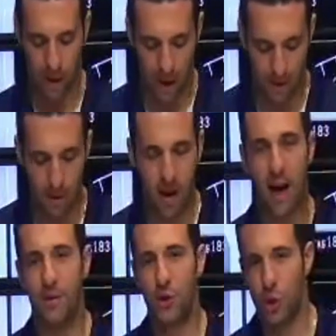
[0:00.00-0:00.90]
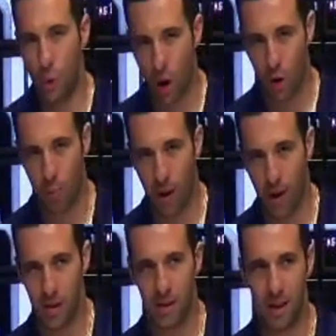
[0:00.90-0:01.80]
If I have two
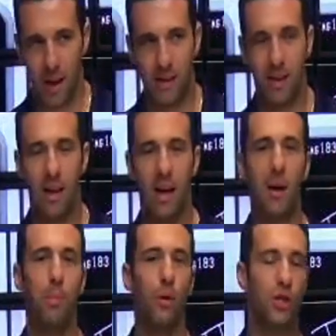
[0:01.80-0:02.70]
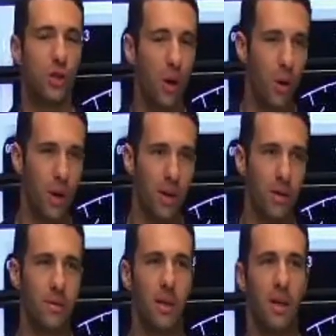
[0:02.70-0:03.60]
autopilots connected and I push toga,
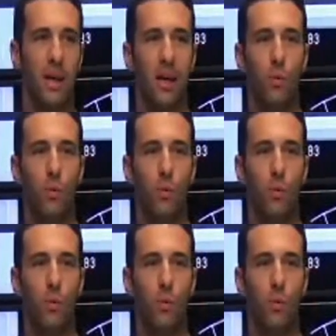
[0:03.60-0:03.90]
it